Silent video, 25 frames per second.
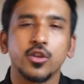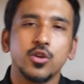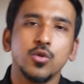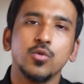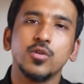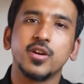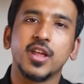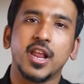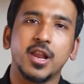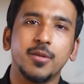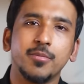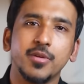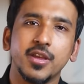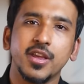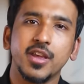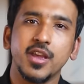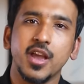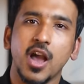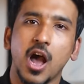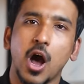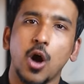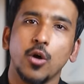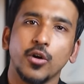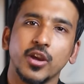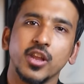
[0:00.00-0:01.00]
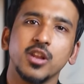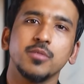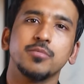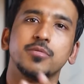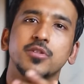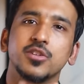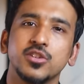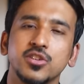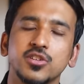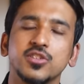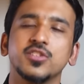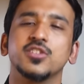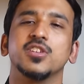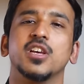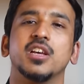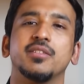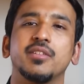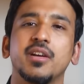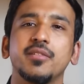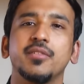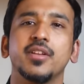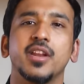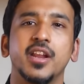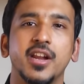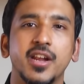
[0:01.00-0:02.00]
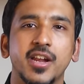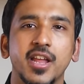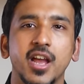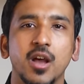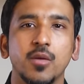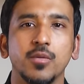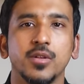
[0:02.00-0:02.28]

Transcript: you tell me, how can a person survive in India